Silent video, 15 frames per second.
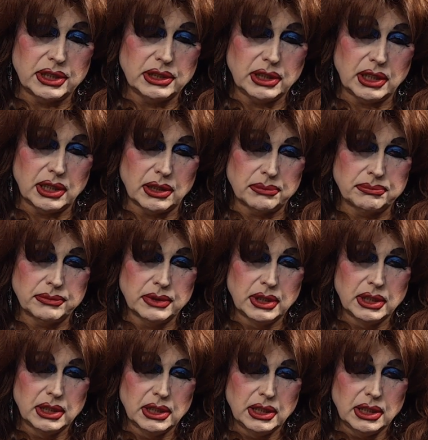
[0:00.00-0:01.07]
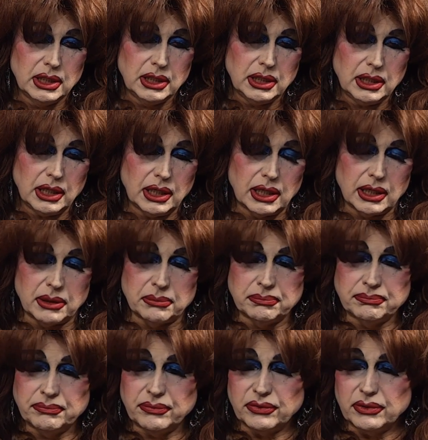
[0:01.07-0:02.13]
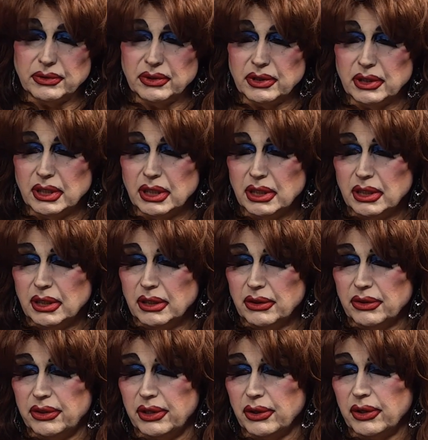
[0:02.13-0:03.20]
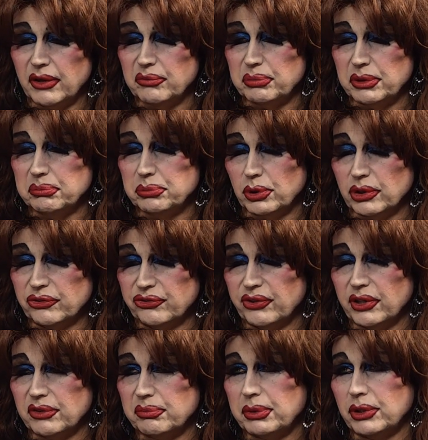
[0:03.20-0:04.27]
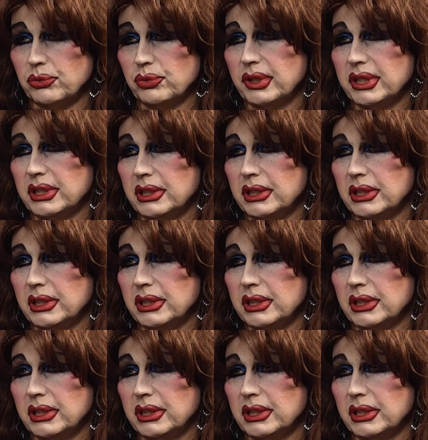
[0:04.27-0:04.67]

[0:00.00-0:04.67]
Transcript: Um, um, there have been books that have been written